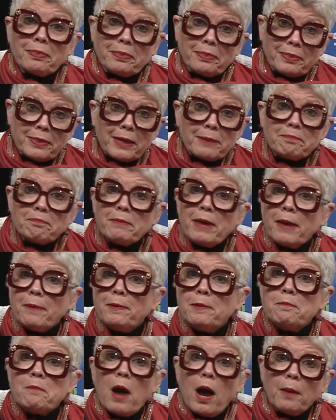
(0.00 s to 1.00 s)
that maybe
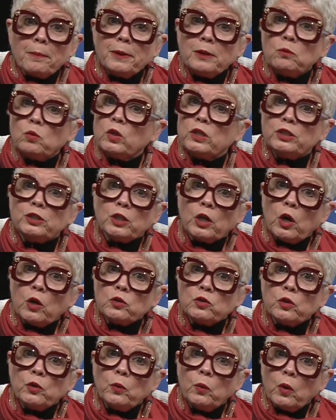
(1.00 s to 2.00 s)
Mommy wouldn't go
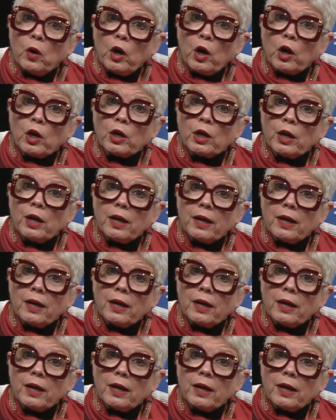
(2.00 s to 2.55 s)
to work.